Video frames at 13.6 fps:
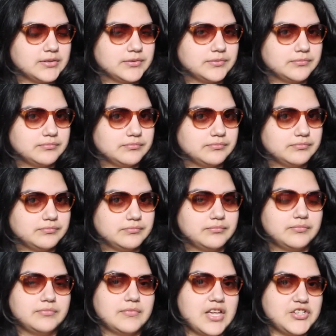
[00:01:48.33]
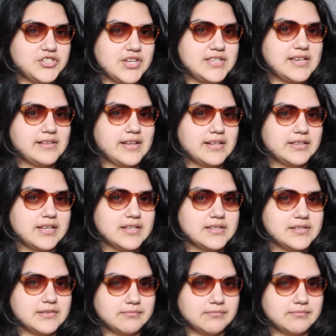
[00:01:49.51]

It should sound like this.